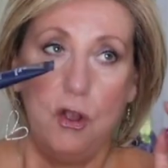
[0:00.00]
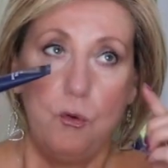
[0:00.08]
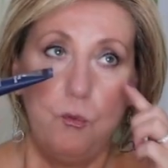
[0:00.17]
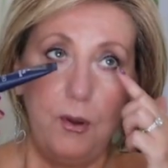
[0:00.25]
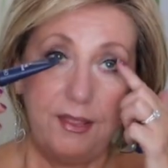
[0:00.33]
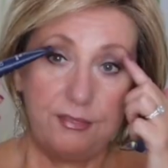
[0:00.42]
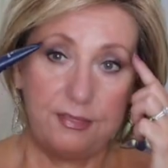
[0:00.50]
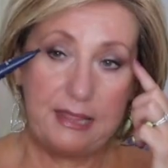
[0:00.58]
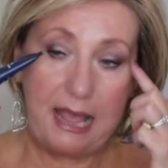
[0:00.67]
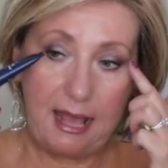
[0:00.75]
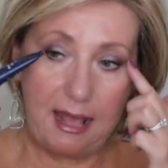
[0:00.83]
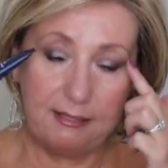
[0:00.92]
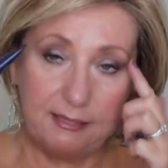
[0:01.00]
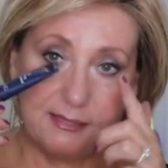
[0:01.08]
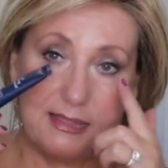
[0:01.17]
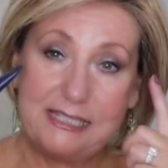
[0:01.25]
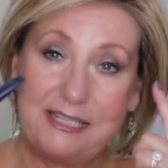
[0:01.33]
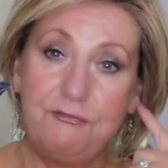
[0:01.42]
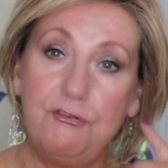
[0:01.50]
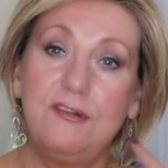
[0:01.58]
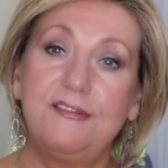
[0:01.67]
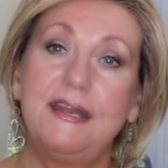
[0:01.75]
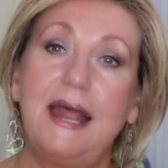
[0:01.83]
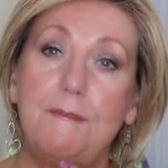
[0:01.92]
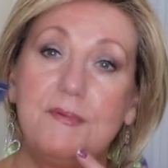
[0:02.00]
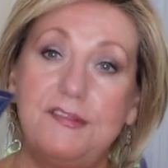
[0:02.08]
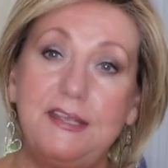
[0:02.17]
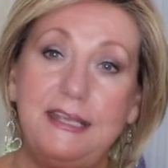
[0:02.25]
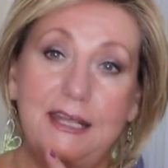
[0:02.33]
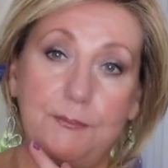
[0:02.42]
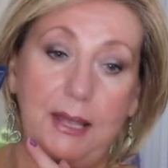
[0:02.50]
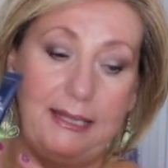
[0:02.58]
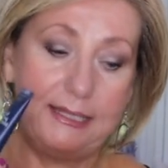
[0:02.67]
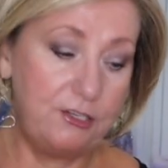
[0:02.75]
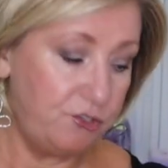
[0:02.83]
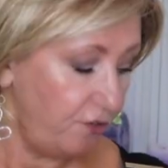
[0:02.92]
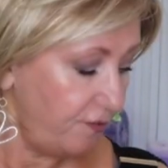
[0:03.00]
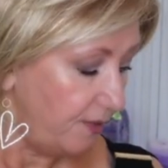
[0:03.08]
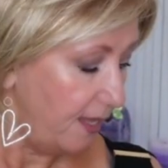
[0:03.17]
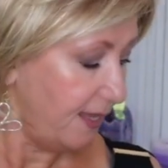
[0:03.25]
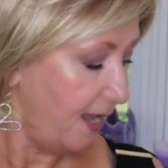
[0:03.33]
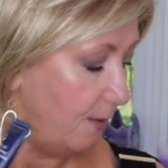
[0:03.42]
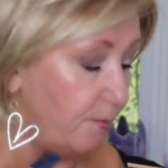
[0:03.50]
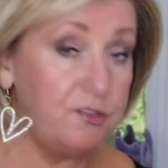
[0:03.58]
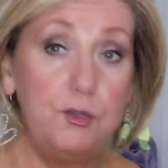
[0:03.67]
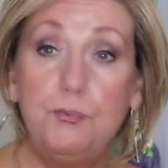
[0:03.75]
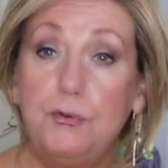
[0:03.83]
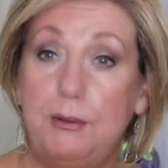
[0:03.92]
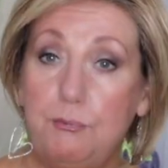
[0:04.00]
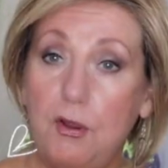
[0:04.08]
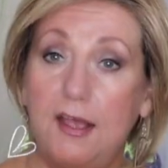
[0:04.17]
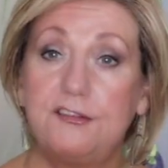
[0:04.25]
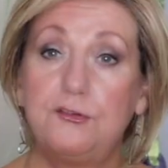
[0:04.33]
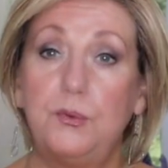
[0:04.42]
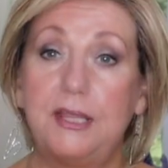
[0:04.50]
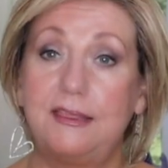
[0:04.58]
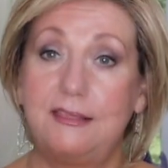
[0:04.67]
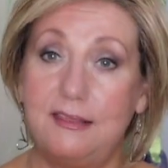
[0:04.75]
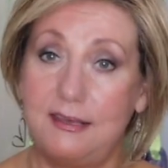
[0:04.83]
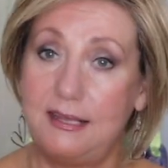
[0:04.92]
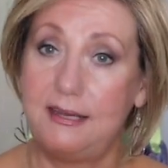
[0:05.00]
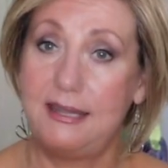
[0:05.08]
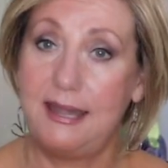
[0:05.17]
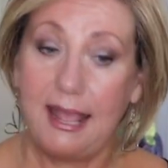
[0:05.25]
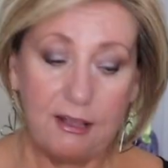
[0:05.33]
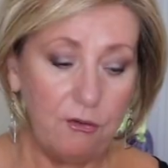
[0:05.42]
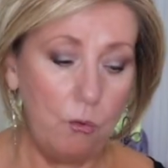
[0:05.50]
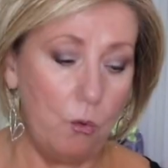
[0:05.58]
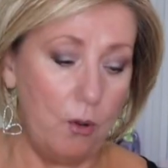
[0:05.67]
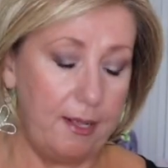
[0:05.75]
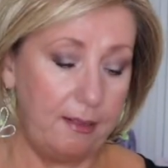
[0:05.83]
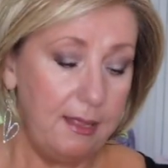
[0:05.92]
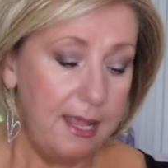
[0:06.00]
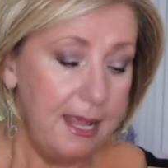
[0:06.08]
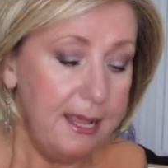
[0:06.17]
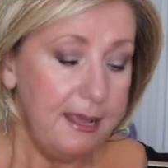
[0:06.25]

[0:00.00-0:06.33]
with the difference that I'm seeing in my lid, just like I am super impressed with the neck oil.